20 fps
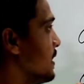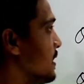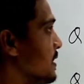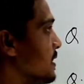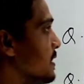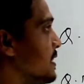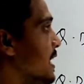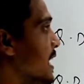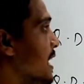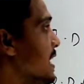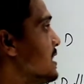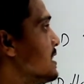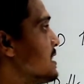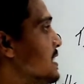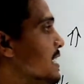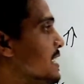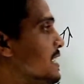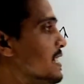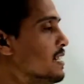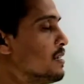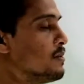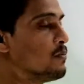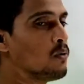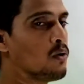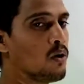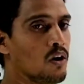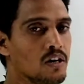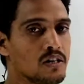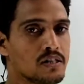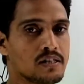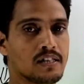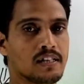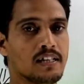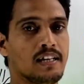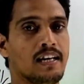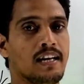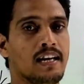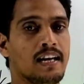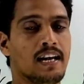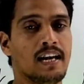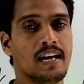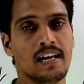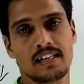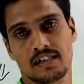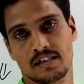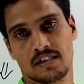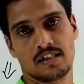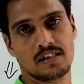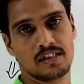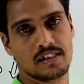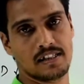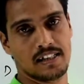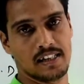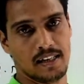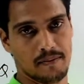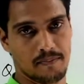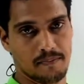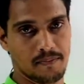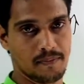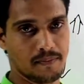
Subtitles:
there is an inverse relationship